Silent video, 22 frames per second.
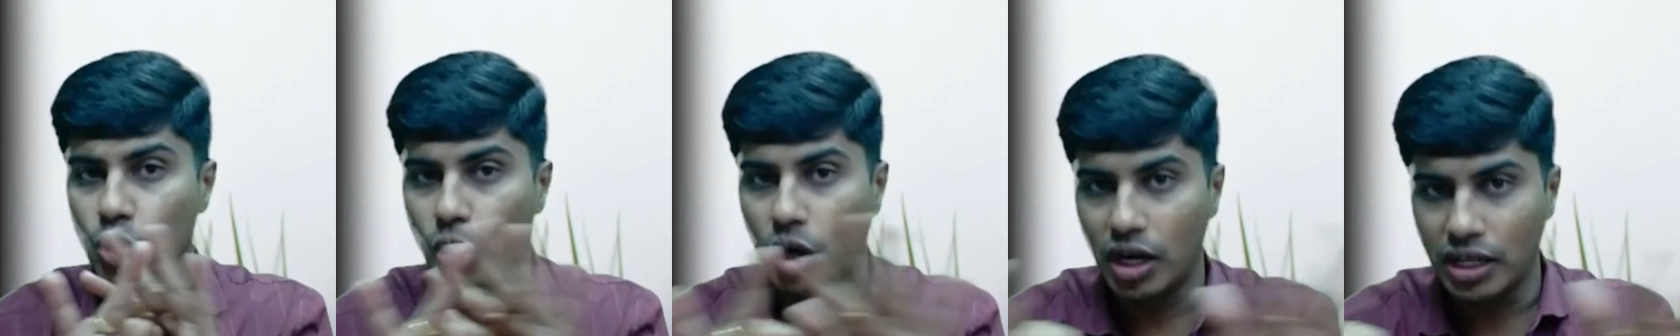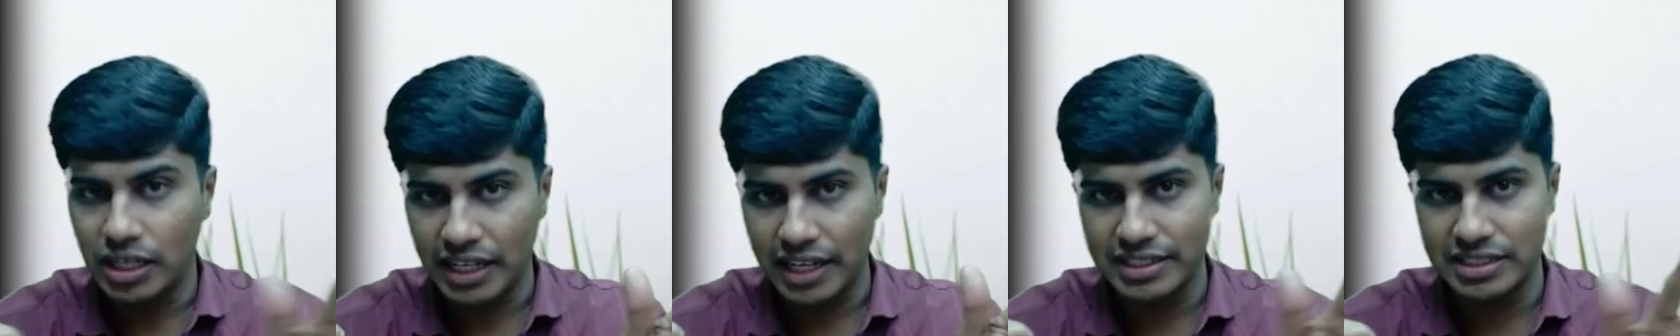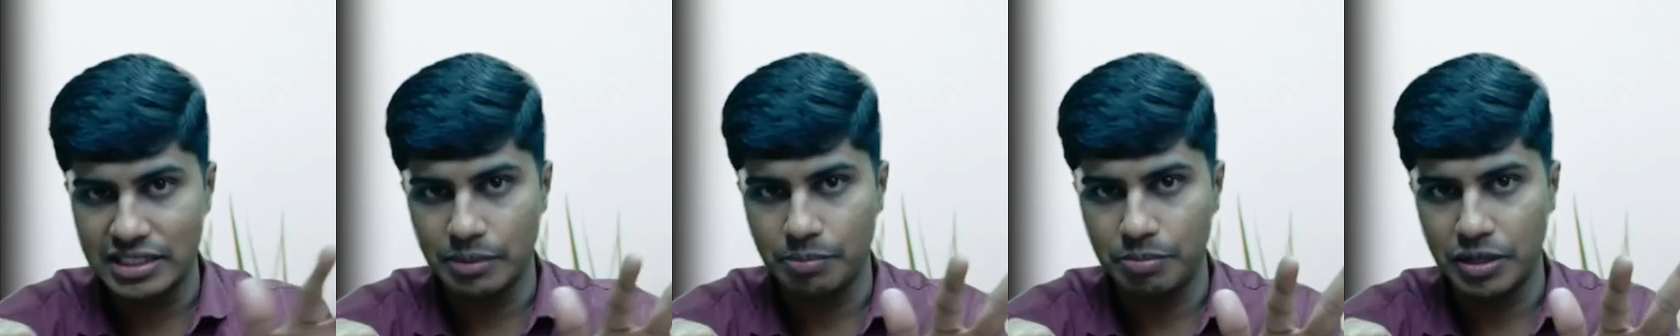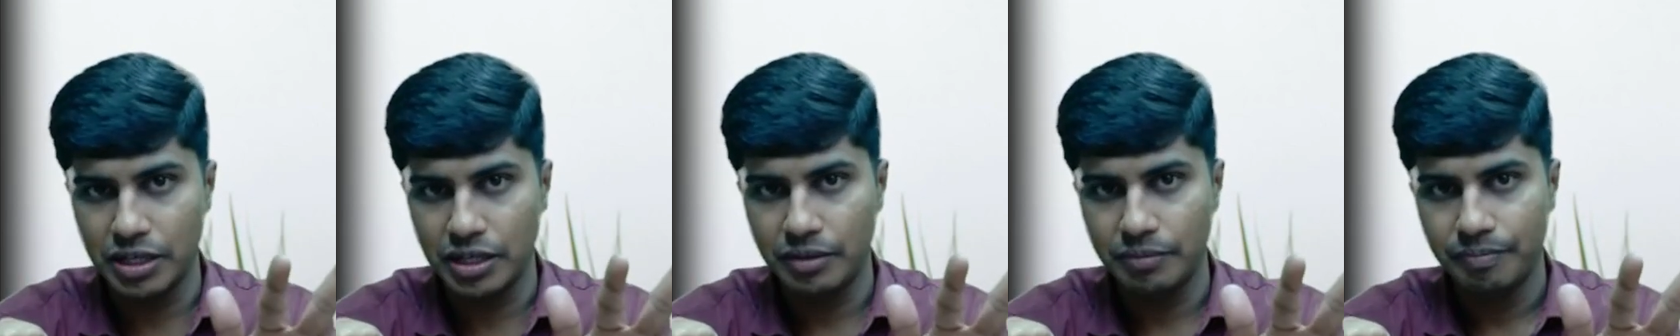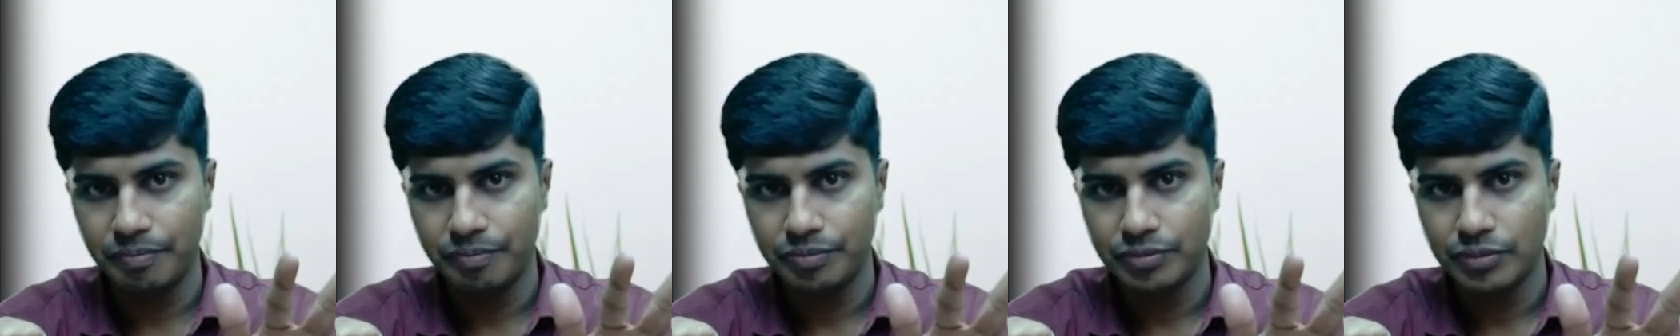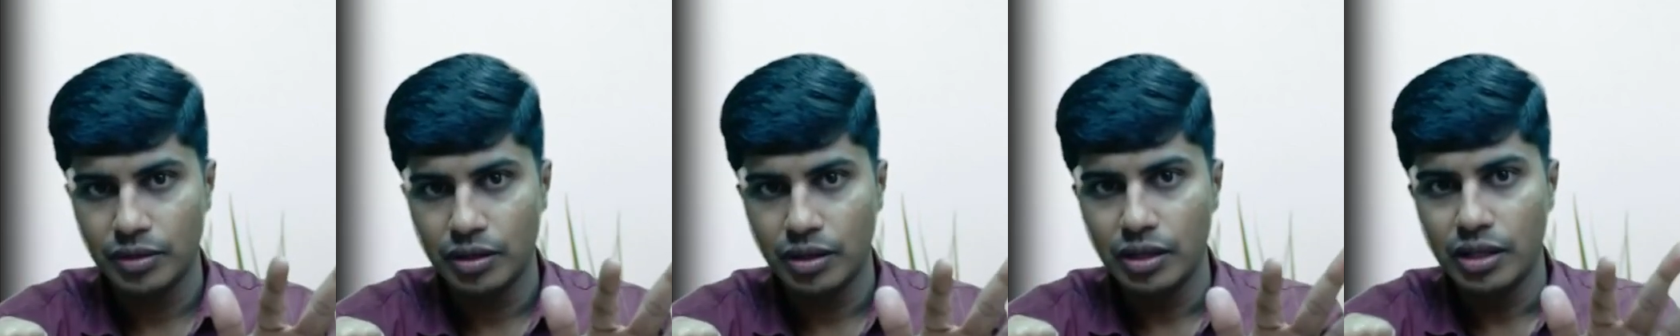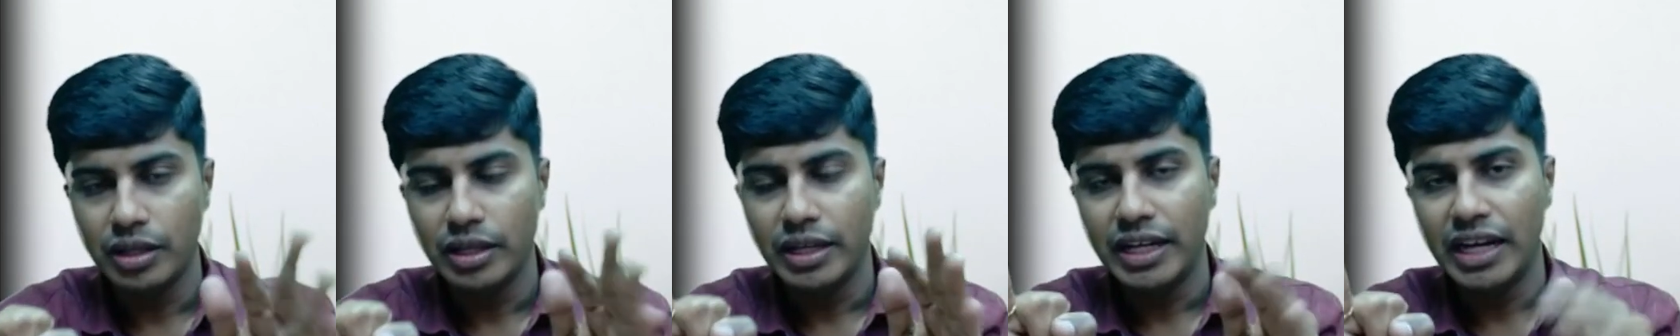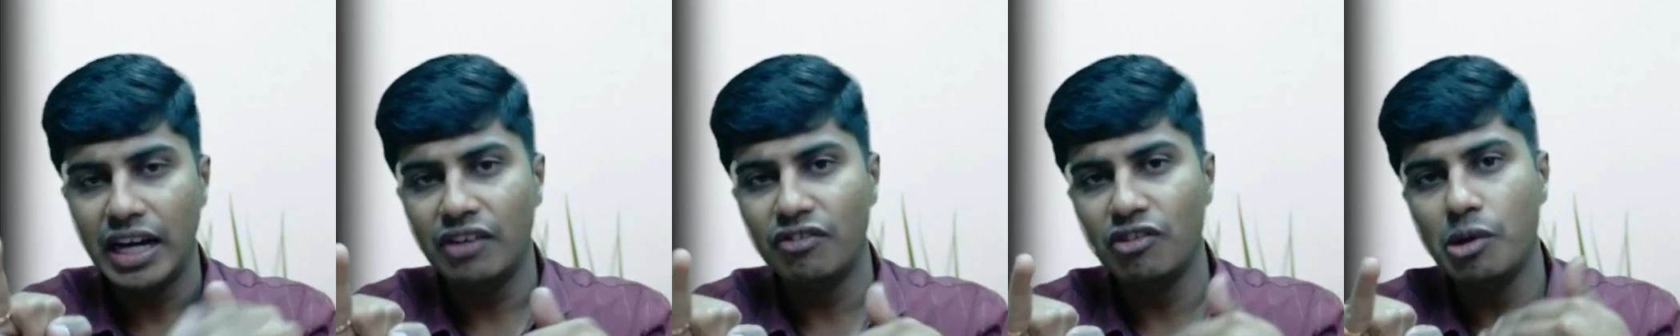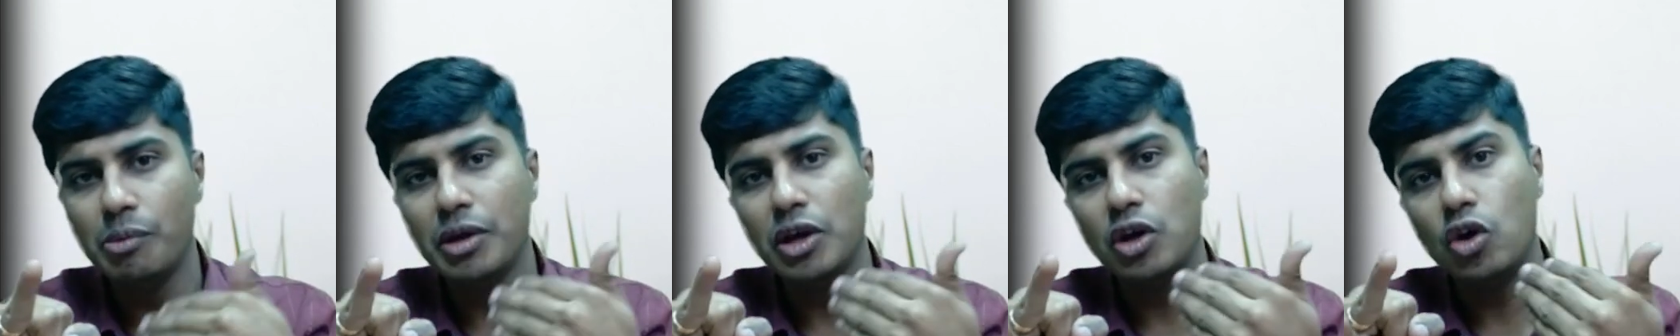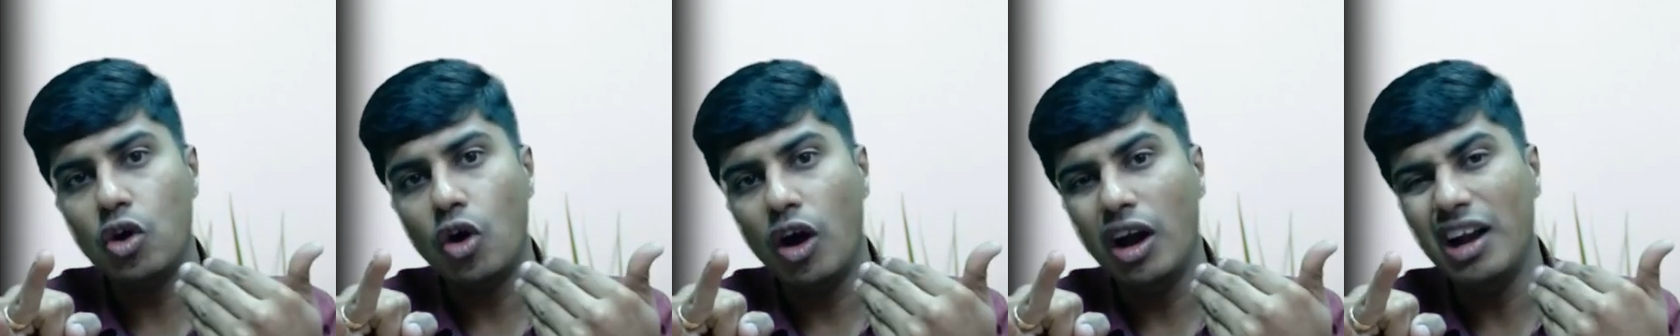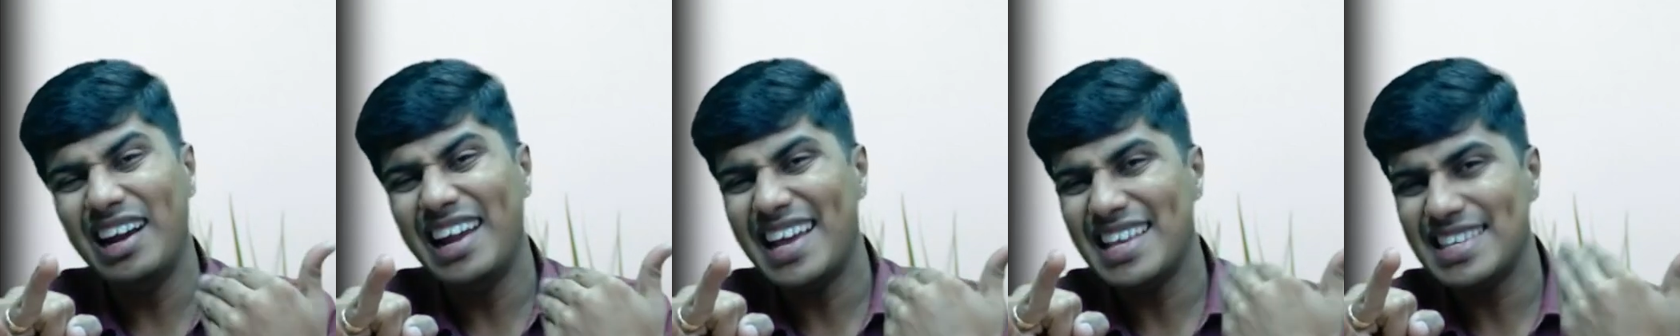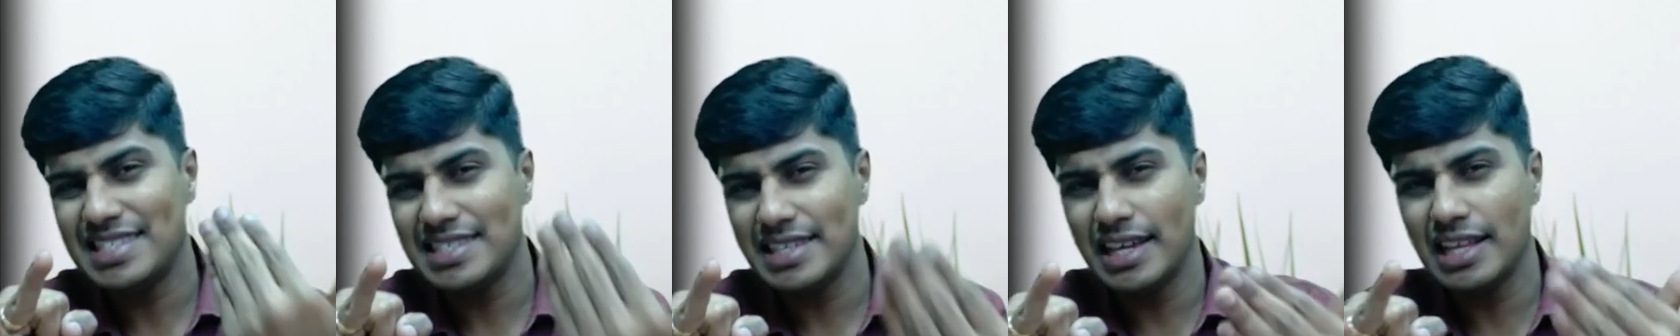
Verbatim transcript: not accepted. It will be called as